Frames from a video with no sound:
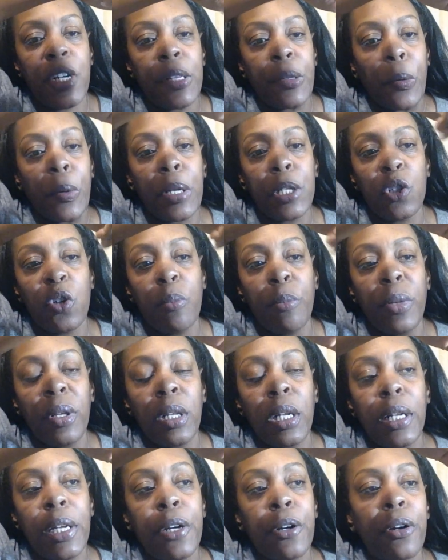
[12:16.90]
milliliter.
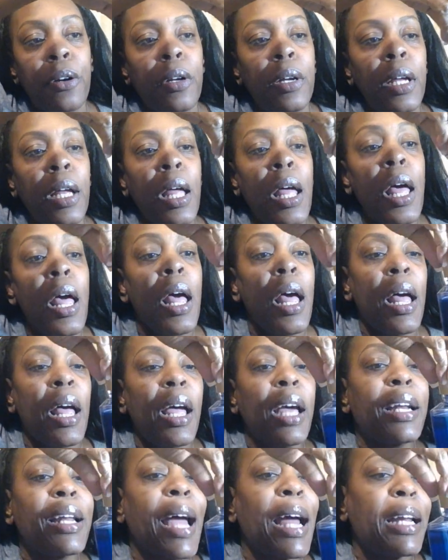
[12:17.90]
And I didn't
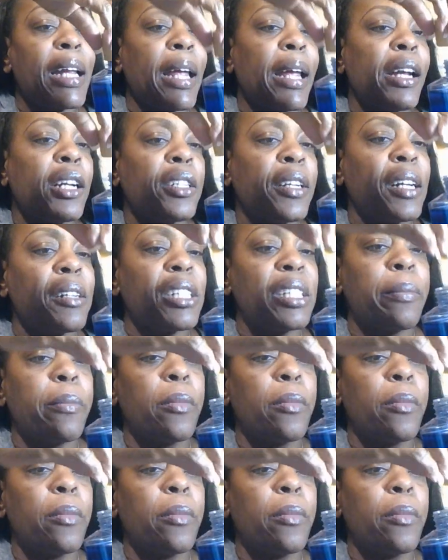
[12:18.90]
get a chance to smell this one